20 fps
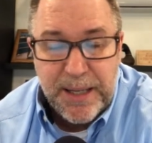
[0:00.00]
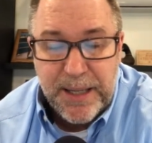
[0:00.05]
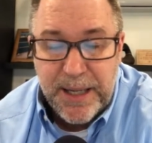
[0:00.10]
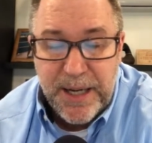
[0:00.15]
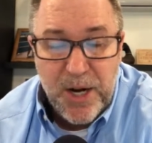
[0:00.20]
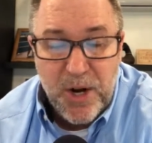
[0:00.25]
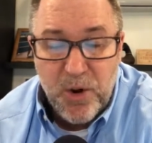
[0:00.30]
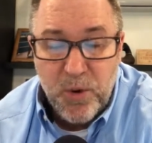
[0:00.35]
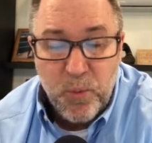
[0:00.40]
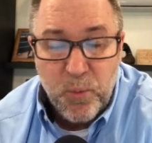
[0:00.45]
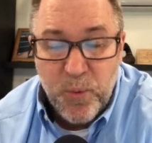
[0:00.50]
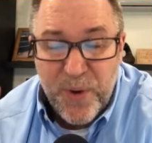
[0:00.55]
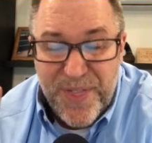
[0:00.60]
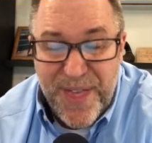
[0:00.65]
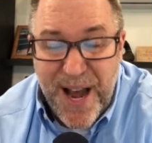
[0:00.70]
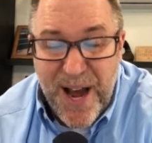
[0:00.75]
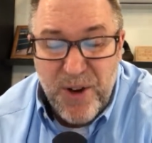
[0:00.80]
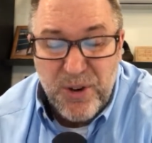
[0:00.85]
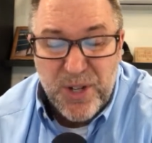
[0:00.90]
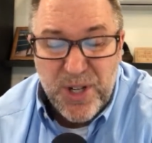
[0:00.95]

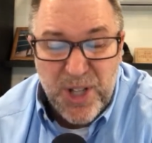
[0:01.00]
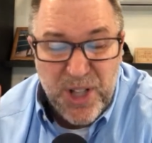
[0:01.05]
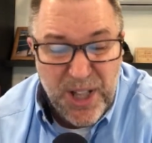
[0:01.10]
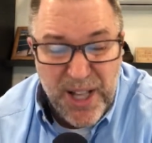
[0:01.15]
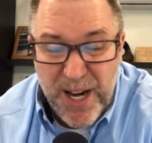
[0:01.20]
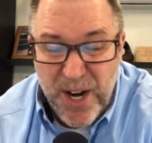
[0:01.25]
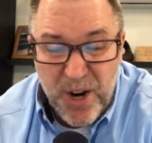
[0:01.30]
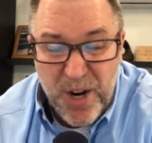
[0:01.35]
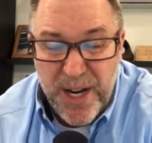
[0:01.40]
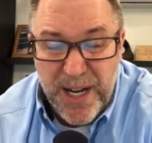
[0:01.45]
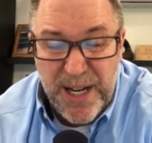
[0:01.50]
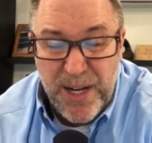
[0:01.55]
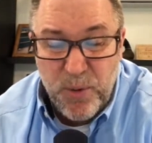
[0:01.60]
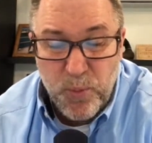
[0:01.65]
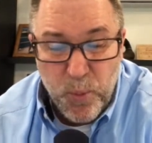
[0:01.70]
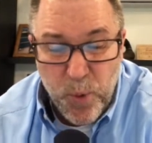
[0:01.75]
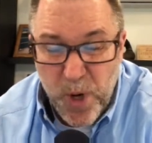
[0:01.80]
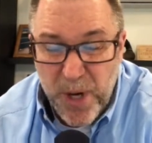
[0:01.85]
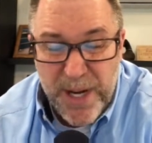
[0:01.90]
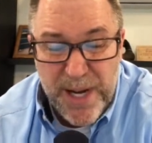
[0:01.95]
without clarity,
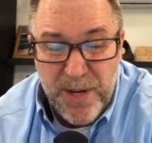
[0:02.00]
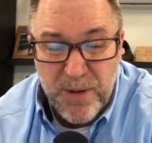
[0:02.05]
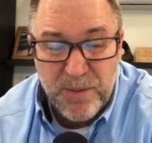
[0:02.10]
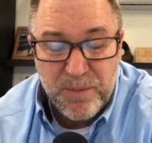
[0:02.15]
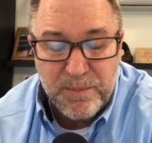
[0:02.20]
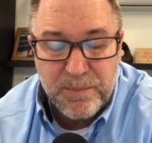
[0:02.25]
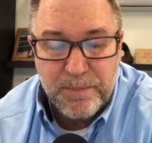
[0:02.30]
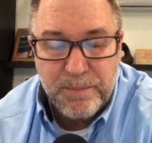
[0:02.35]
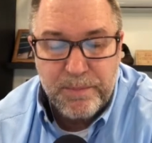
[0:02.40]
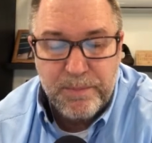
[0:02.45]
working